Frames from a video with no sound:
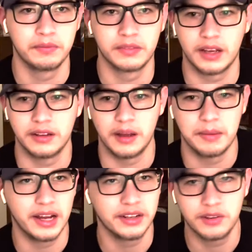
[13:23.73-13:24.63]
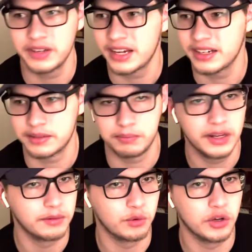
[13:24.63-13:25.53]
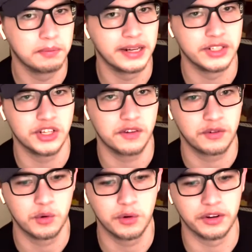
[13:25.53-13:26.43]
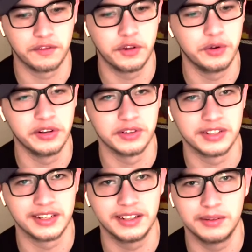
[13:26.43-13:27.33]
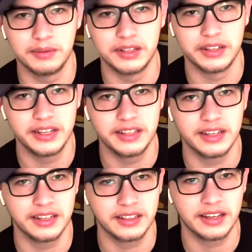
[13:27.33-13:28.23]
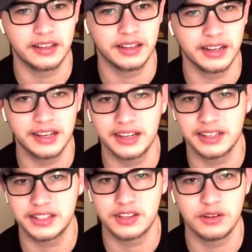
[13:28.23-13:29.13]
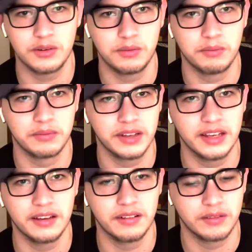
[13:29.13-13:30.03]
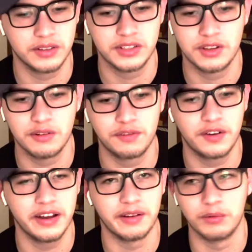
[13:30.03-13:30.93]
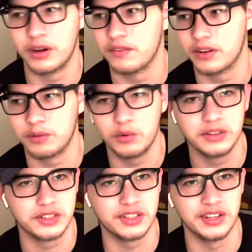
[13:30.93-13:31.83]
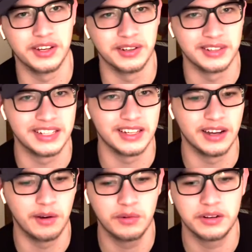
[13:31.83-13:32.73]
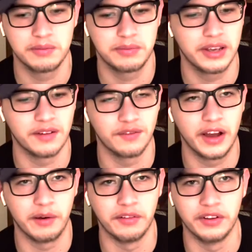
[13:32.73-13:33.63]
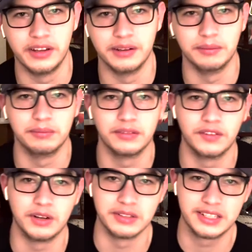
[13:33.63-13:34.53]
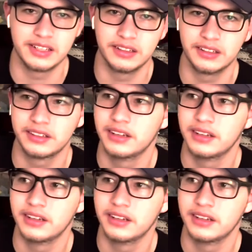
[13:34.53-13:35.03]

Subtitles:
I mean, I know he got his butt whooped by Jeff Gordon a few years ago, but that guy can still fight whatever he wants to. So I wouldn't pick a fight with him if I was Dillon.